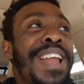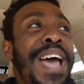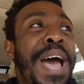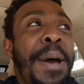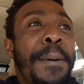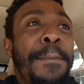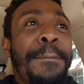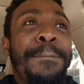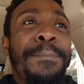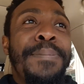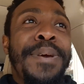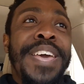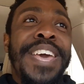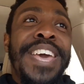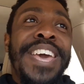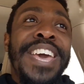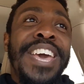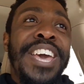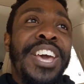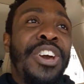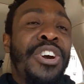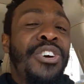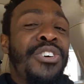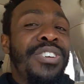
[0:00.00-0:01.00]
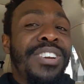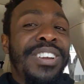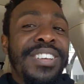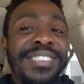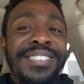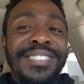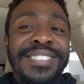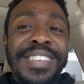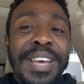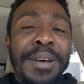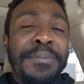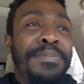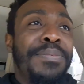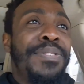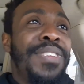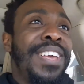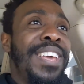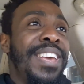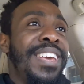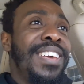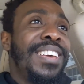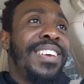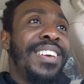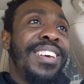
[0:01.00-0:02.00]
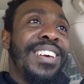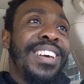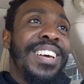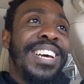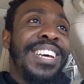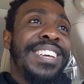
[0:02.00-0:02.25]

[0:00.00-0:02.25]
not big on accepting